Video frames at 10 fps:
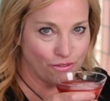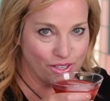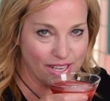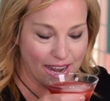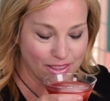for
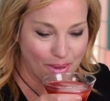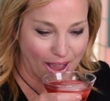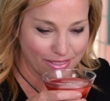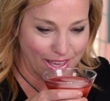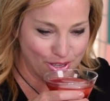Zach the
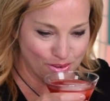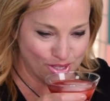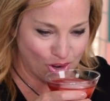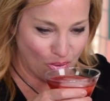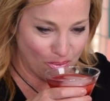Mac. Thank you
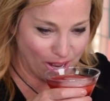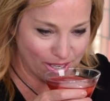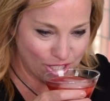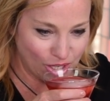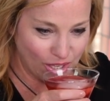so
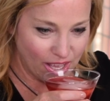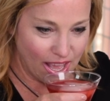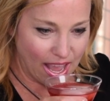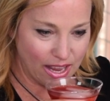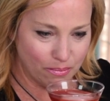much.
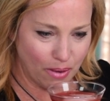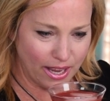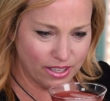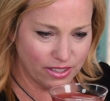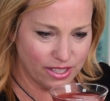And
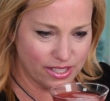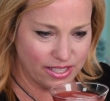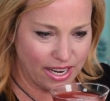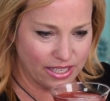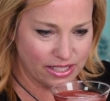my
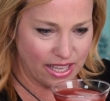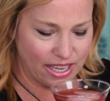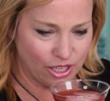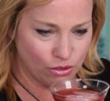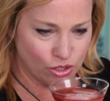goodness sakes,
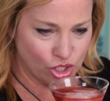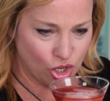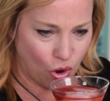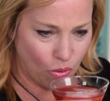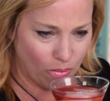thank you
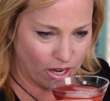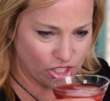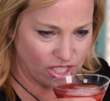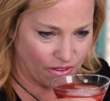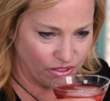so much,
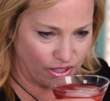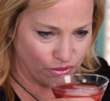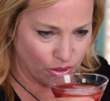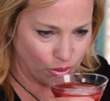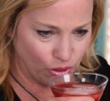Stephanie,
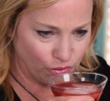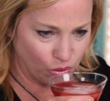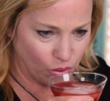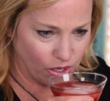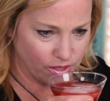for the
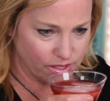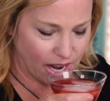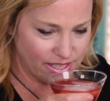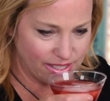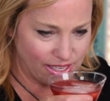beautiful words.
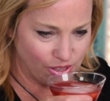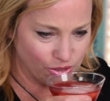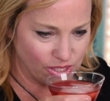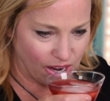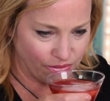I see you,
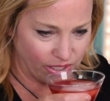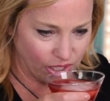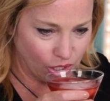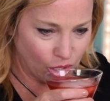Stephanie.